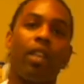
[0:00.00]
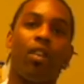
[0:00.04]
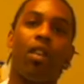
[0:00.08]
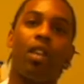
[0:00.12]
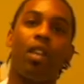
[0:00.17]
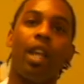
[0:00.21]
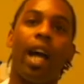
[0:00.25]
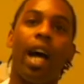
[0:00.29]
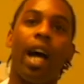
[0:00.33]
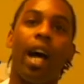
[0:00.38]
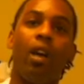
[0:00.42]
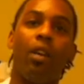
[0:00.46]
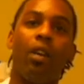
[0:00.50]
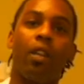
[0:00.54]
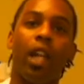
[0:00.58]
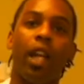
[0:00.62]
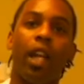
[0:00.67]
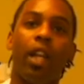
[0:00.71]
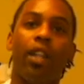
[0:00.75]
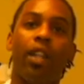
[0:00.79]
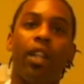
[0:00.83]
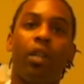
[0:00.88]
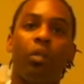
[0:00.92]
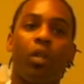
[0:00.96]
on out
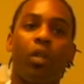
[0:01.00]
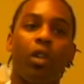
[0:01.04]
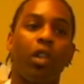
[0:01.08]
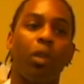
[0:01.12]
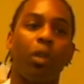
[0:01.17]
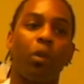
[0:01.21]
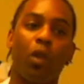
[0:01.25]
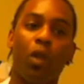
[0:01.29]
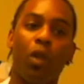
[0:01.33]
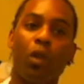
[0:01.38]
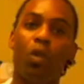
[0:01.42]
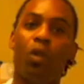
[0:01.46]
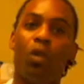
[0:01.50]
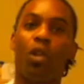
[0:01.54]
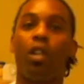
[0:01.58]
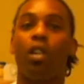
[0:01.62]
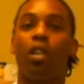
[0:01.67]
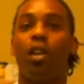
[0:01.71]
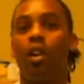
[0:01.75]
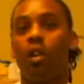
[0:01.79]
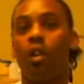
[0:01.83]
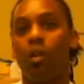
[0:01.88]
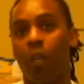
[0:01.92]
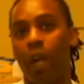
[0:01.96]
and then we're going to cool it
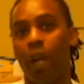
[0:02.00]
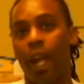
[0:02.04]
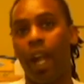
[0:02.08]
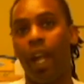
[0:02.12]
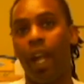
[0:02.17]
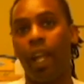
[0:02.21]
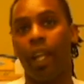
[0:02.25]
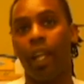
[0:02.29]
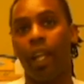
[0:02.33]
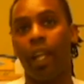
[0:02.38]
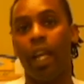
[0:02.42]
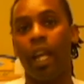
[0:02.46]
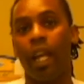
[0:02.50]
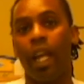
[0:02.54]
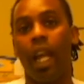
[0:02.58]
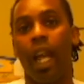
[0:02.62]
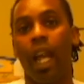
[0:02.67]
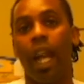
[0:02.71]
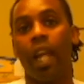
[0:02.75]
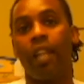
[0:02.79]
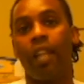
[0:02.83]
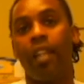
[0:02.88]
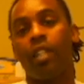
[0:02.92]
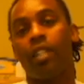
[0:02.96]
on a rack
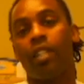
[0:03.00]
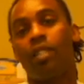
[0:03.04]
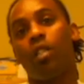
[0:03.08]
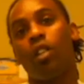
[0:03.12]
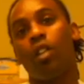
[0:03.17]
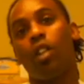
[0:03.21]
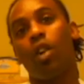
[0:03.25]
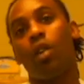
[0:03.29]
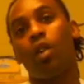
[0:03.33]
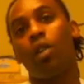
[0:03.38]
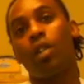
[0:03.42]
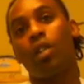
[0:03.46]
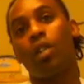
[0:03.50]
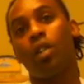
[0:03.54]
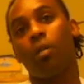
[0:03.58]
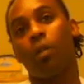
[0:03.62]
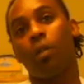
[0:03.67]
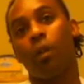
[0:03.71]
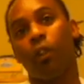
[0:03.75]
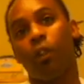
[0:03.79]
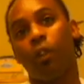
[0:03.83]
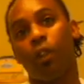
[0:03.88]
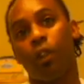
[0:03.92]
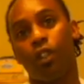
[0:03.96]
and then it's going to go into the
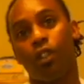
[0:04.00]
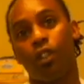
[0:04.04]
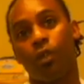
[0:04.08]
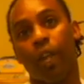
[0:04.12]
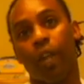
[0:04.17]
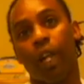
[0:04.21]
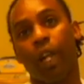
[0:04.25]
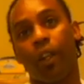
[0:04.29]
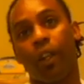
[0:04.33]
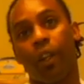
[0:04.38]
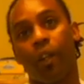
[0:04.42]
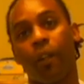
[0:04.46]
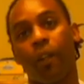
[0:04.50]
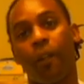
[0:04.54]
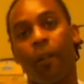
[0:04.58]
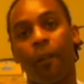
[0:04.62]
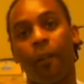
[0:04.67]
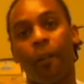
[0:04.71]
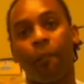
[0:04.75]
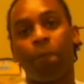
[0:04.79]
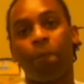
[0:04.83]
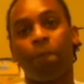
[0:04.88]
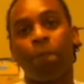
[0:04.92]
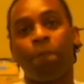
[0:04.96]
refrigerator.
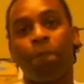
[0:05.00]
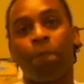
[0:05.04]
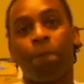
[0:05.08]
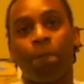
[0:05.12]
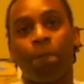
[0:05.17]
I